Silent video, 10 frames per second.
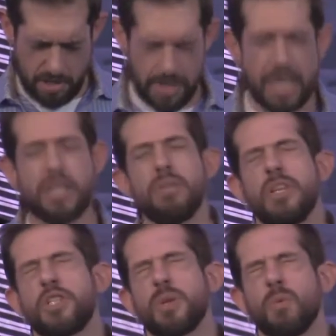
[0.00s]
Thank you
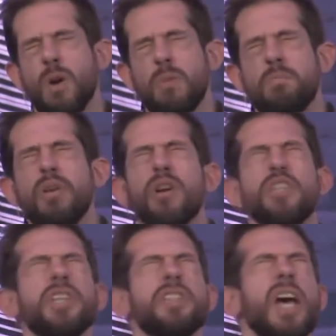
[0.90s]
that your word
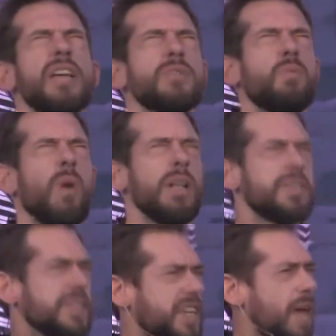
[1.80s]
pushes us one
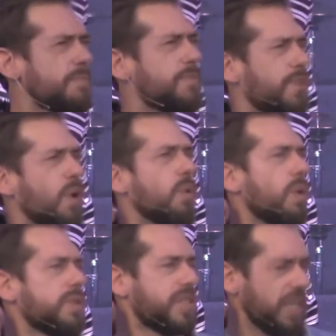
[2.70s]
step
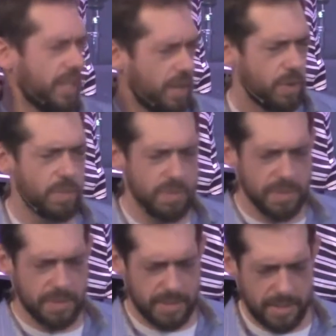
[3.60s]
forward to you
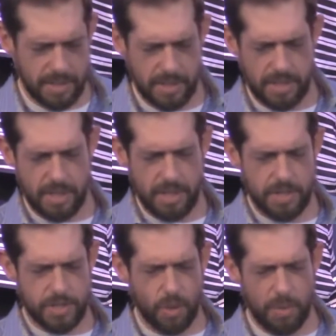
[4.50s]

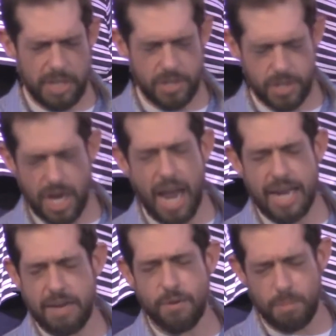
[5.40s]
so we can
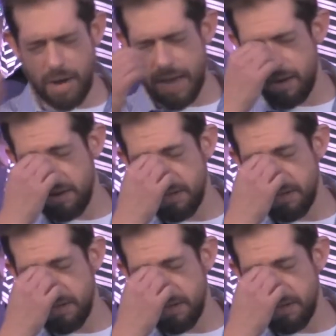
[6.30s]
shine ever brighter